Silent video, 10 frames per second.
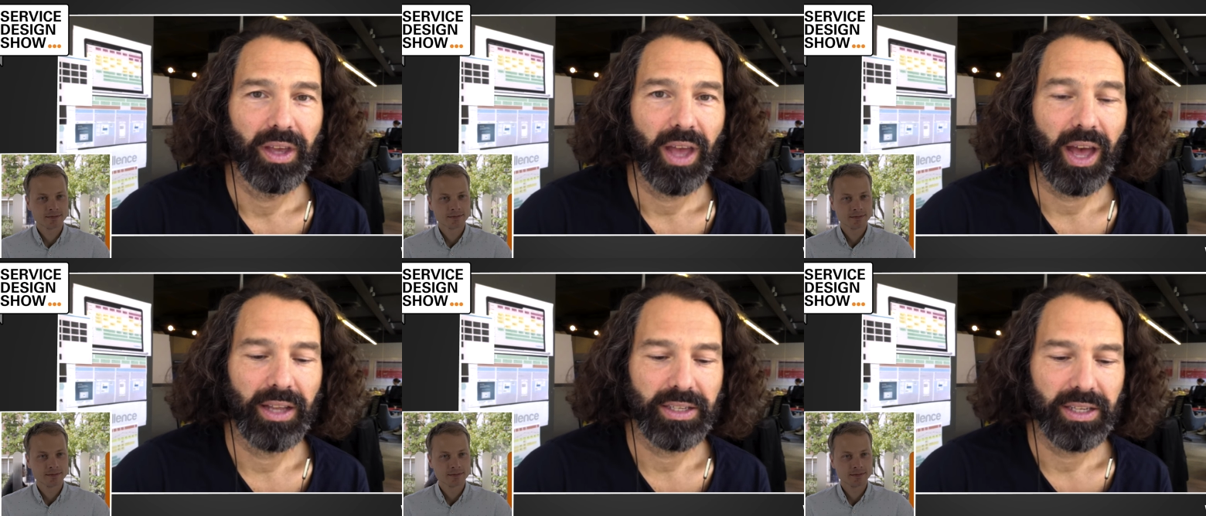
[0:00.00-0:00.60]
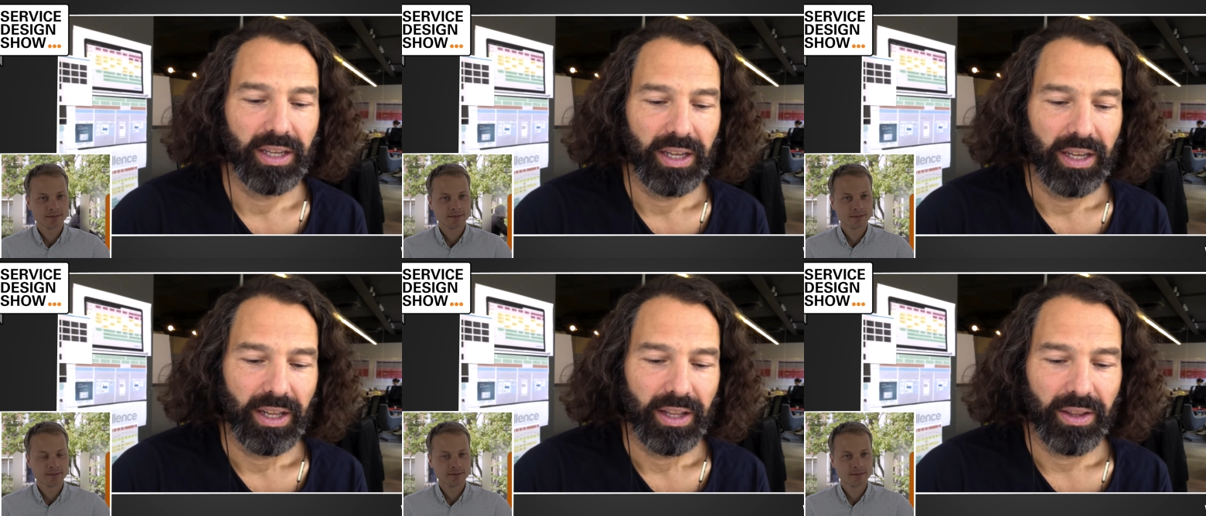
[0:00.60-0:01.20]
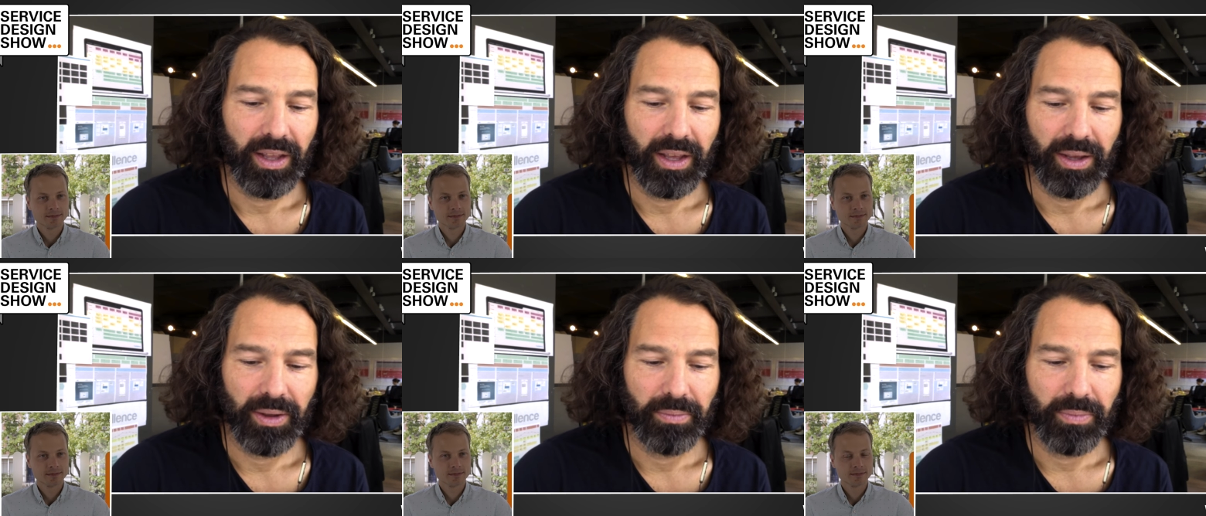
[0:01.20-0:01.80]
Speaker 1: And
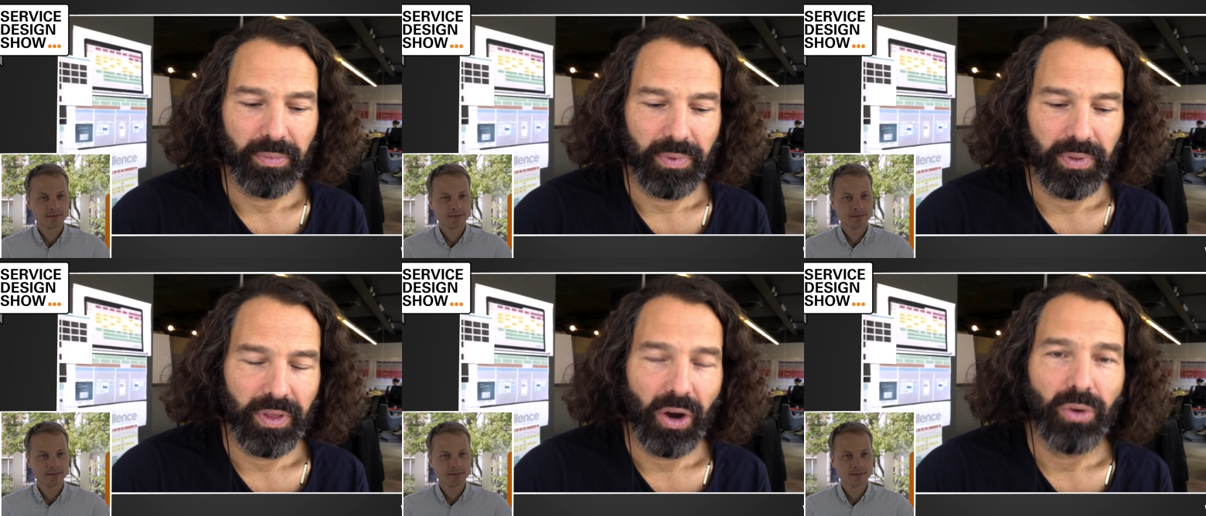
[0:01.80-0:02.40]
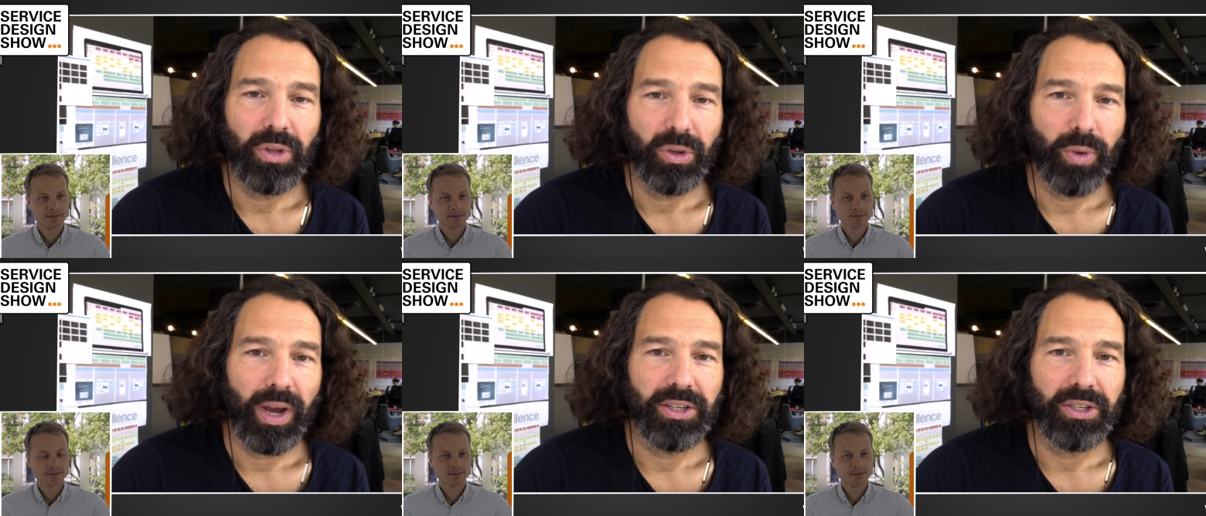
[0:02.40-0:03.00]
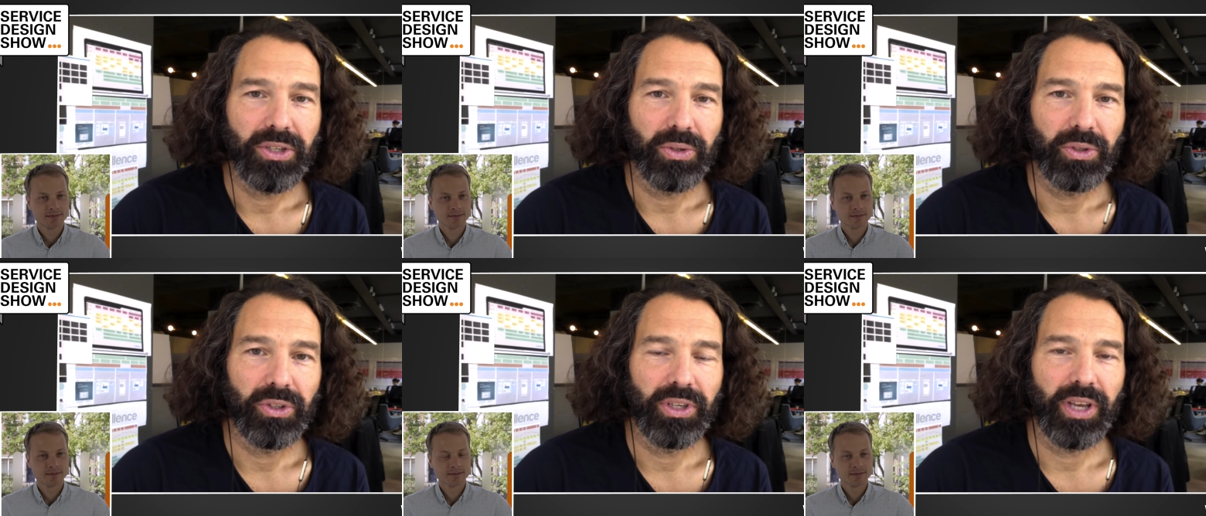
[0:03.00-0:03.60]
um, the only way to
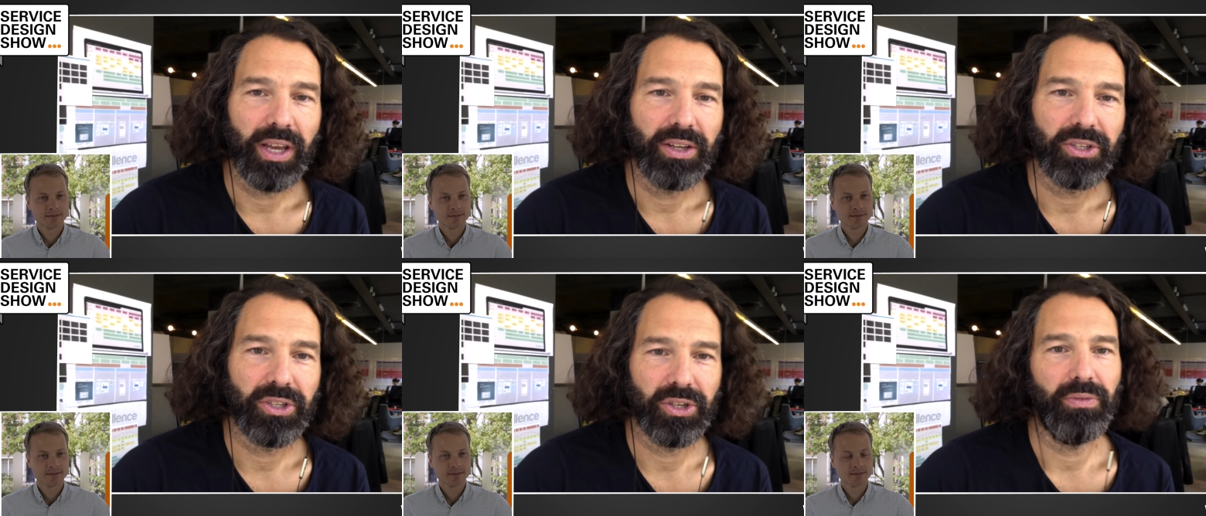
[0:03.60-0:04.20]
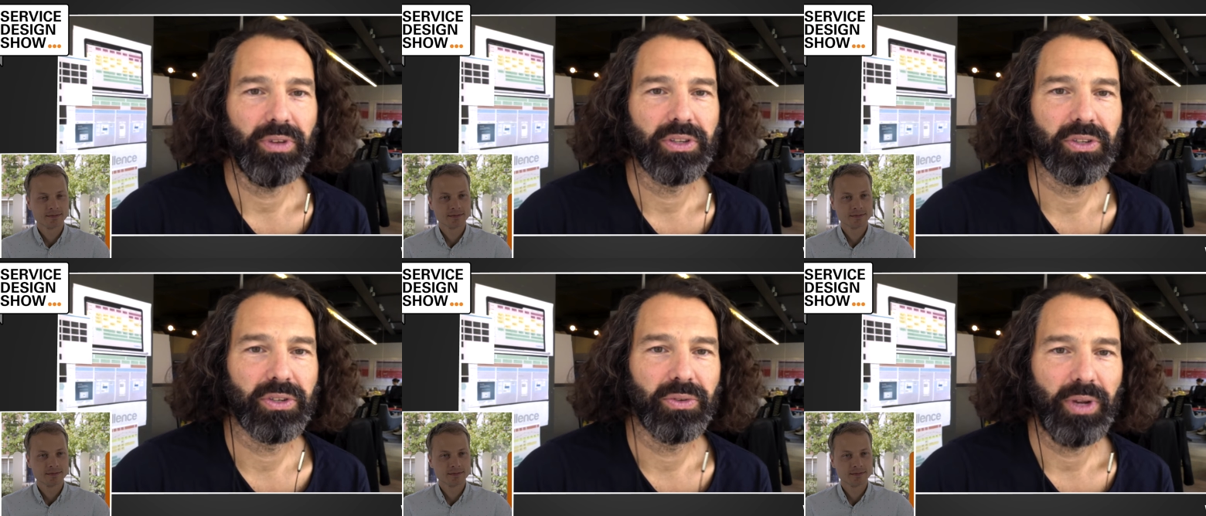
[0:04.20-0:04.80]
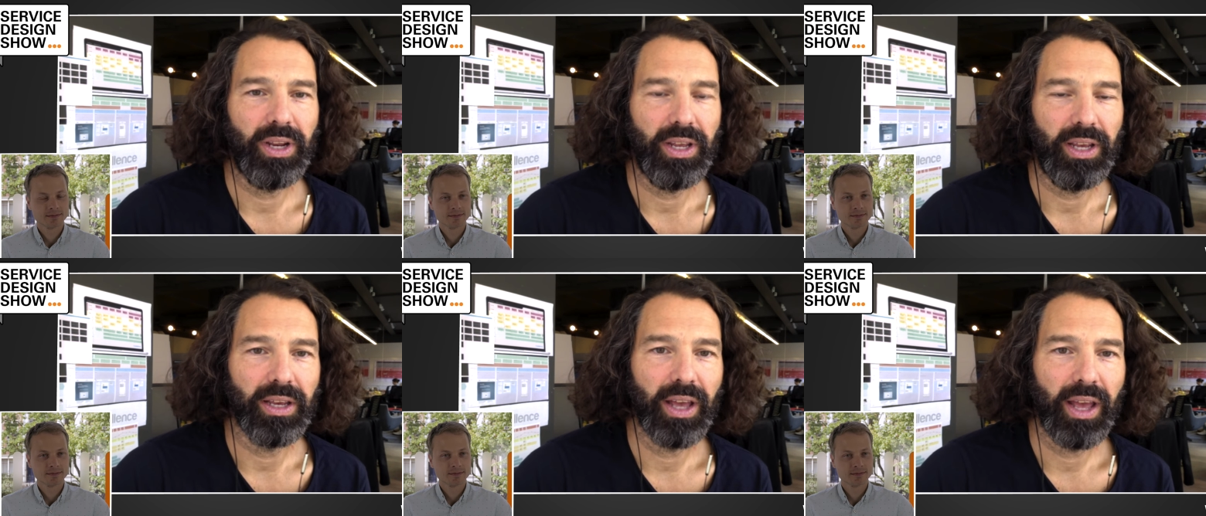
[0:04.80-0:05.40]
to get a service
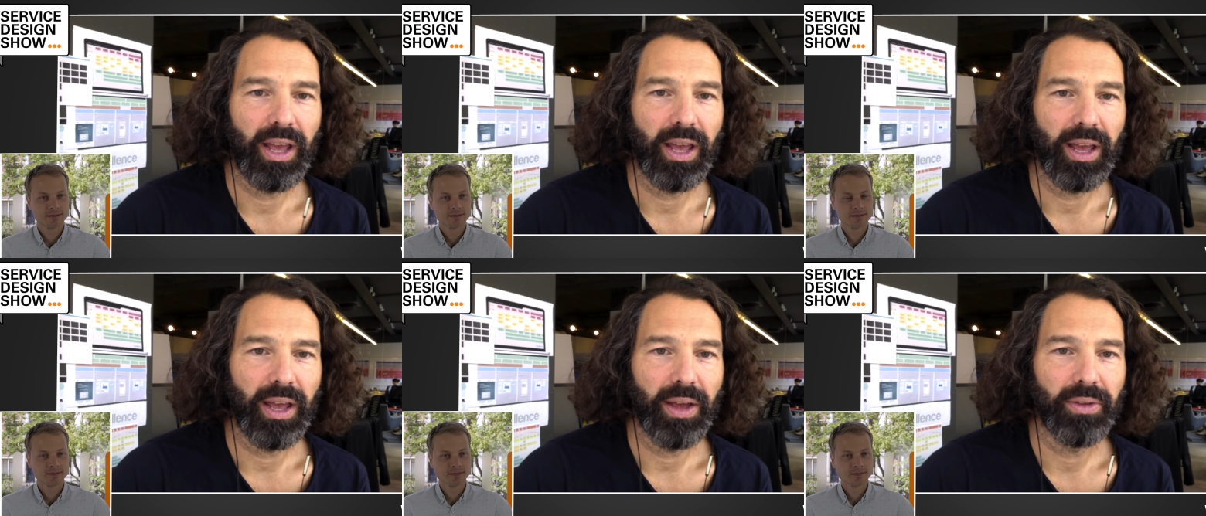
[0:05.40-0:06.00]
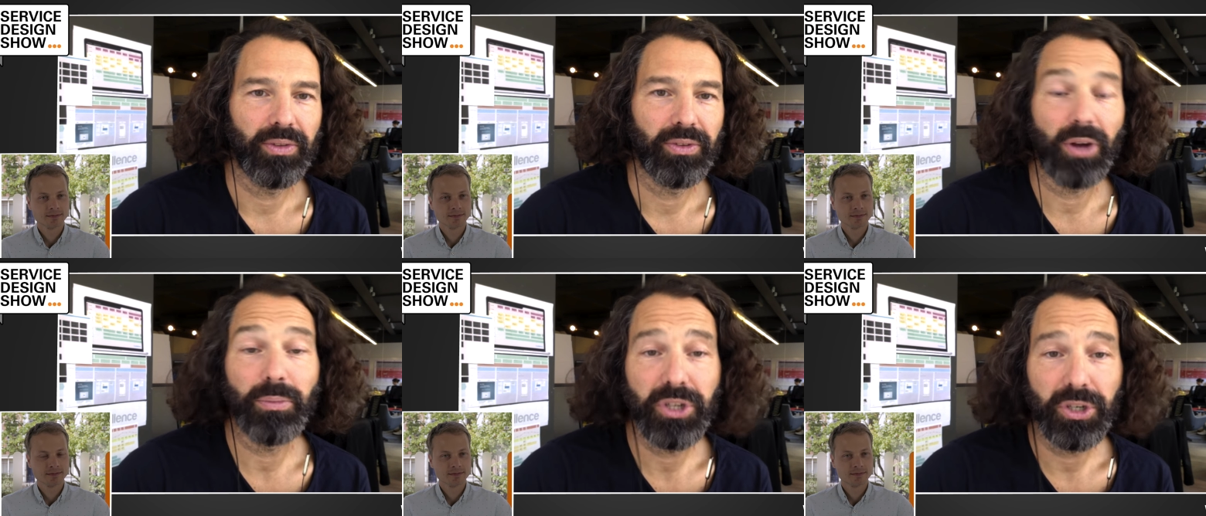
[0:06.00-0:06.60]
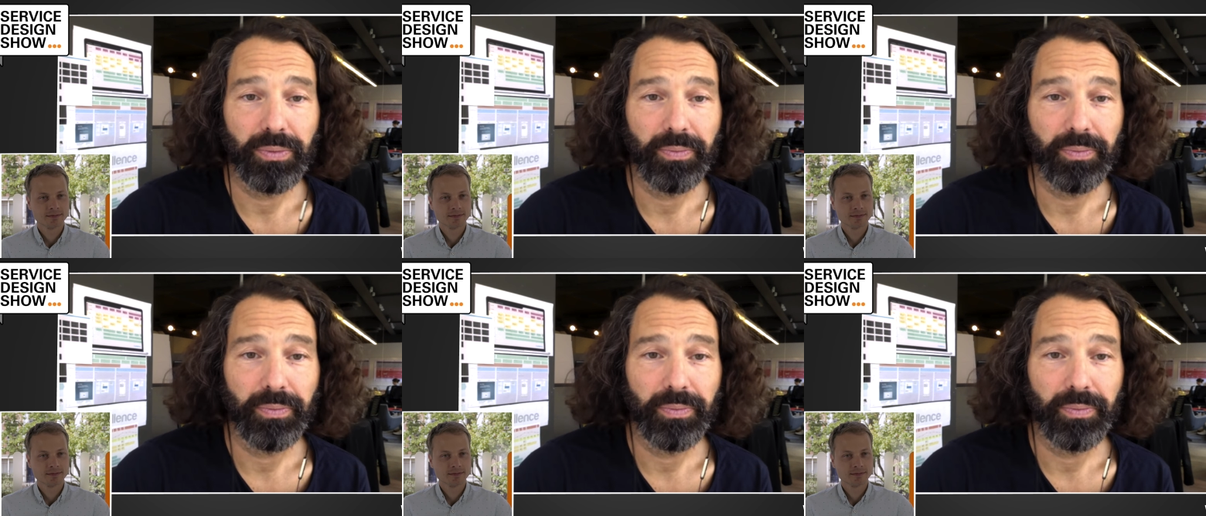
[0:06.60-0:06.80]
really uh, come true